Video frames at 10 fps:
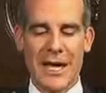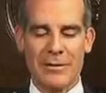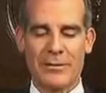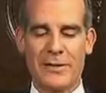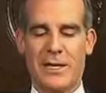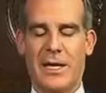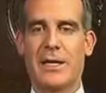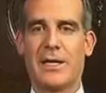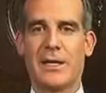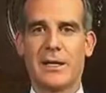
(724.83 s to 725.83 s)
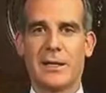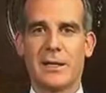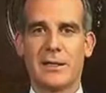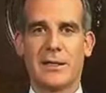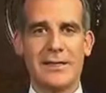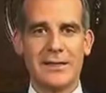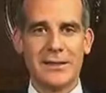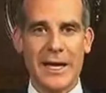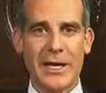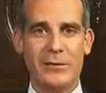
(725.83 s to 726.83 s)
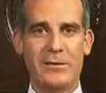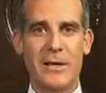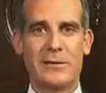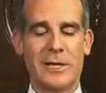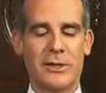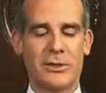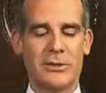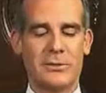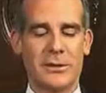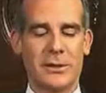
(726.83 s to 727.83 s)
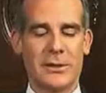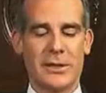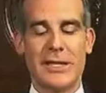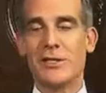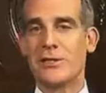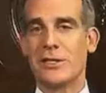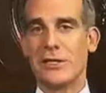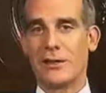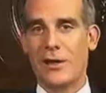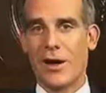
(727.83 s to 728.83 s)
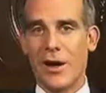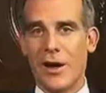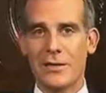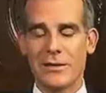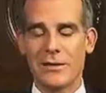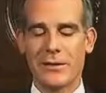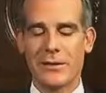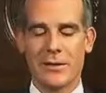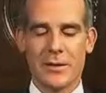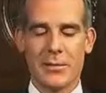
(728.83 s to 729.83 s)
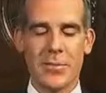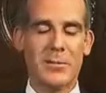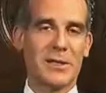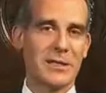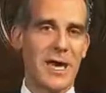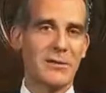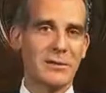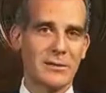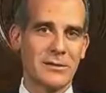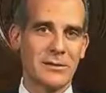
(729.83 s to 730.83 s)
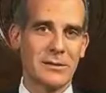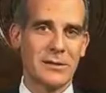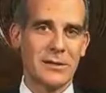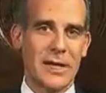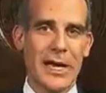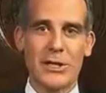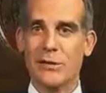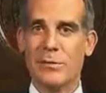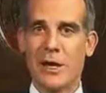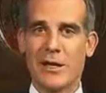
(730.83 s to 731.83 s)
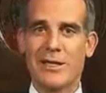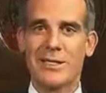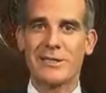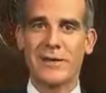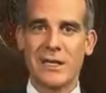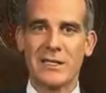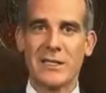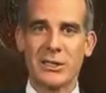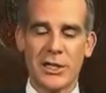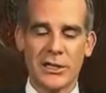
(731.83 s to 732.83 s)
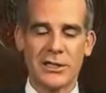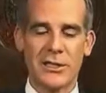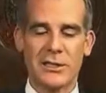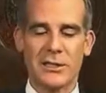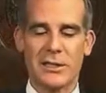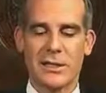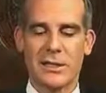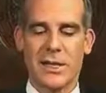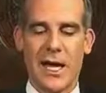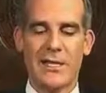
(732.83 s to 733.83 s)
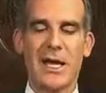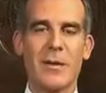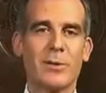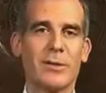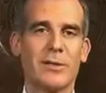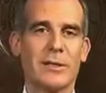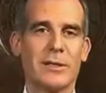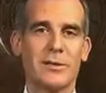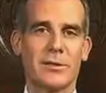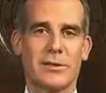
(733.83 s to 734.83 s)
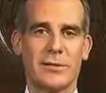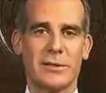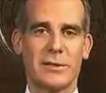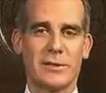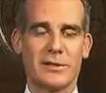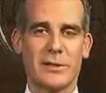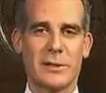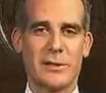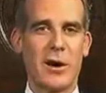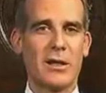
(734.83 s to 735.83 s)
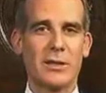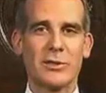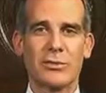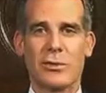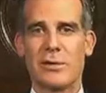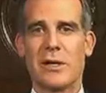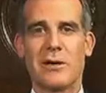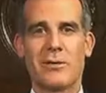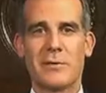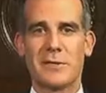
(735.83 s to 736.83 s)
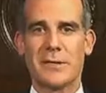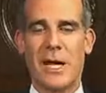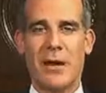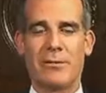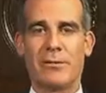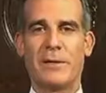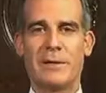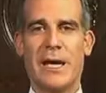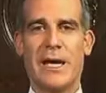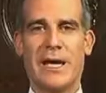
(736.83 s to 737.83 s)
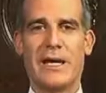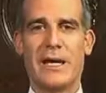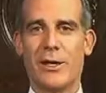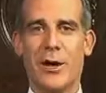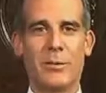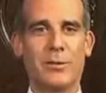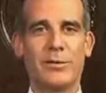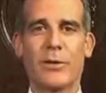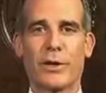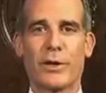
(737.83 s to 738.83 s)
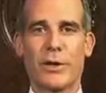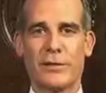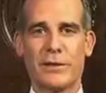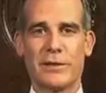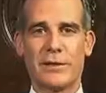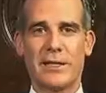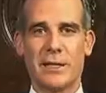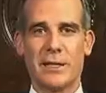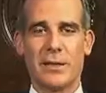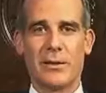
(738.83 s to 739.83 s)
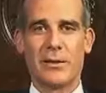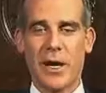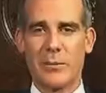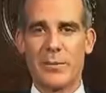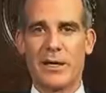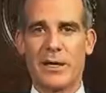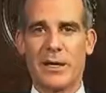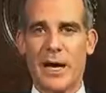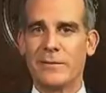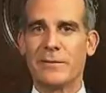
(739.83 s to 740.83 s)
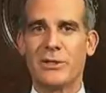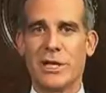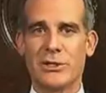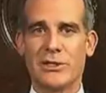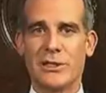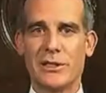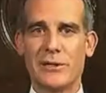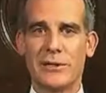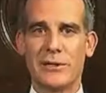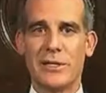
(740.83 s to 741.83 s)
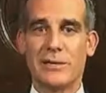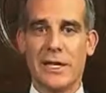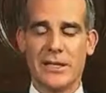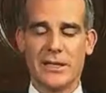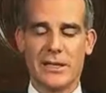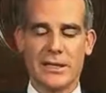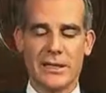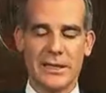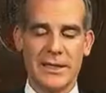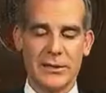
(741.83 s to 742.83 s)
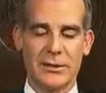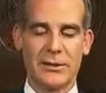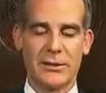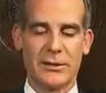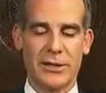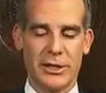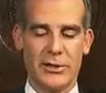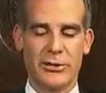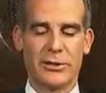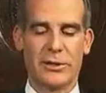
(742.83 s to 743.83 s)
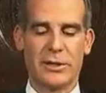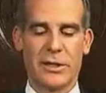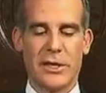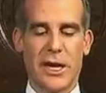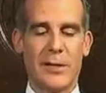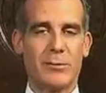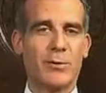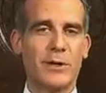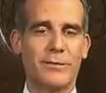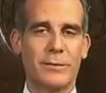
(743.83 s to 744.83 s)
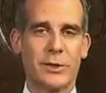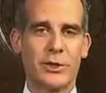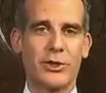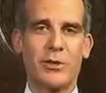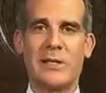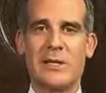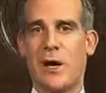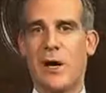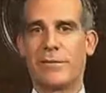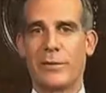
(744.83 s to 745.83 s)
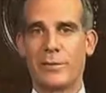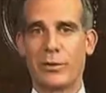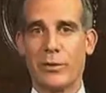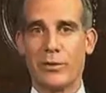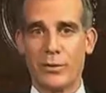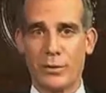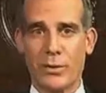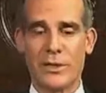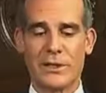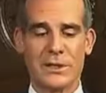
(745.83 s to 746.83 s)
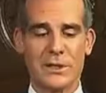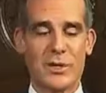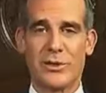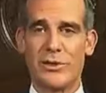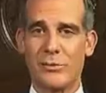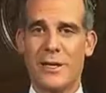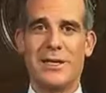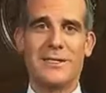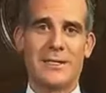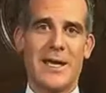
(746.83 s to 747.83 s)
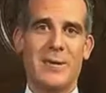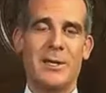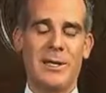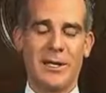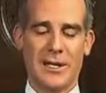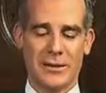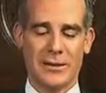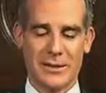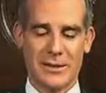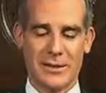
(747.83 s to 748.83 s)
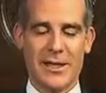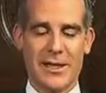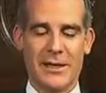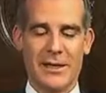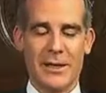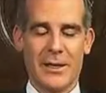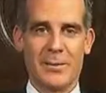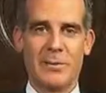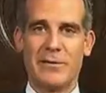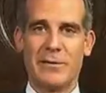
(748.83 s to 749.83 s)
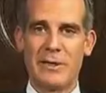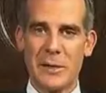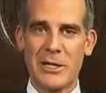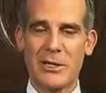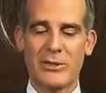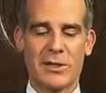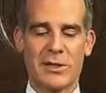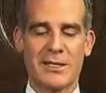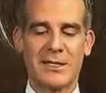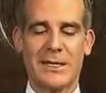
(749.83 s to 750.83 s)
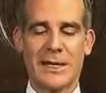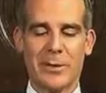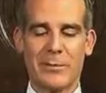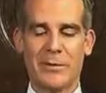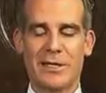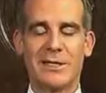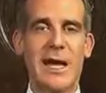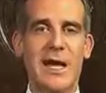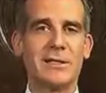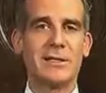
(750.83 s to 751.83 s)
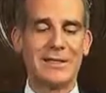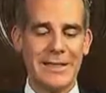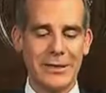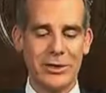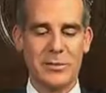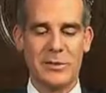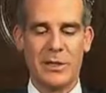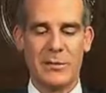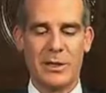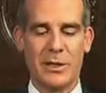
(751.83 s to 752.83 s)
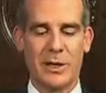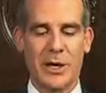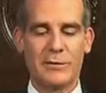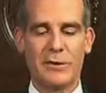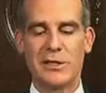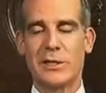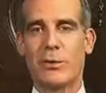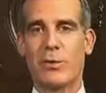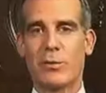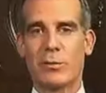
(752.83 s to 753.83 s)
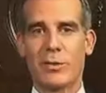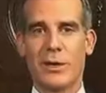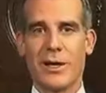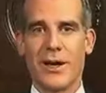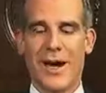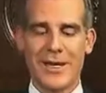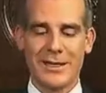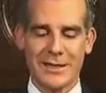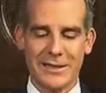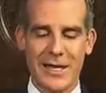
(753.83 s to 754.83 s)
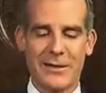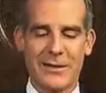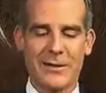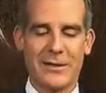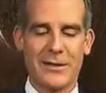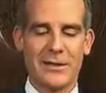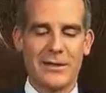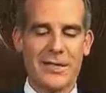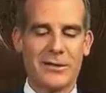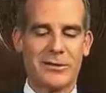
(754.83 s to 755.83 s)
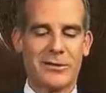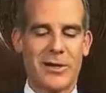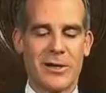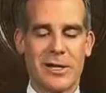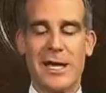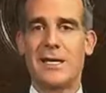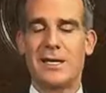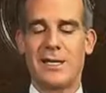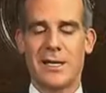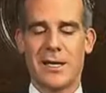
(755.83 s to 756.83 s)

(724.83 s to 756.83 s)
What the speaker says: every day. The Legal Aid Foundation, Inner City Law Center, Public Counsel, Asian Americans Advancing Justice, and Neighborhood Legal Services, all extraordinary groups that every day, long before COVID-19, were helping average Angelenos navigate legal issues. And we're grateful to so many law firms who have joined us as well, too many to name here tonight. But let me give you a special thanks to LA Represents' talented leadership team of Jesse Kornberg, Eileen Decker, Diego Cartagena,